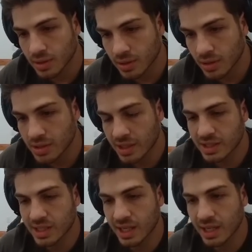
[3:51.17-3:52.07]
Looks like
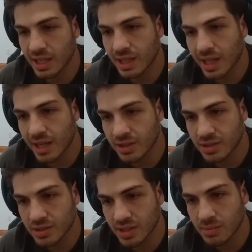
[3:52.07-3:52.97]
it's kicking in later,
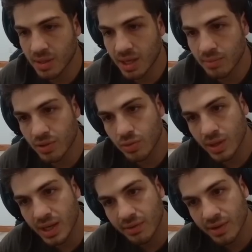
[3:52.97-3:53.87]
so it's going to be in
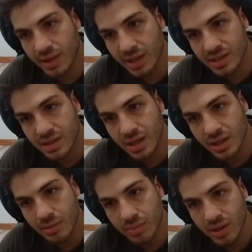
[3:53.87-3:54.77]
between everything. It's not
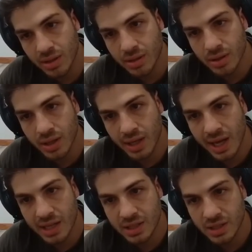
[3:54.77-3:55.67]
going to be a
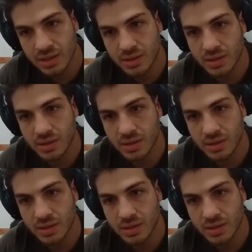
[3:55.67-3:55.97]
cash hunt.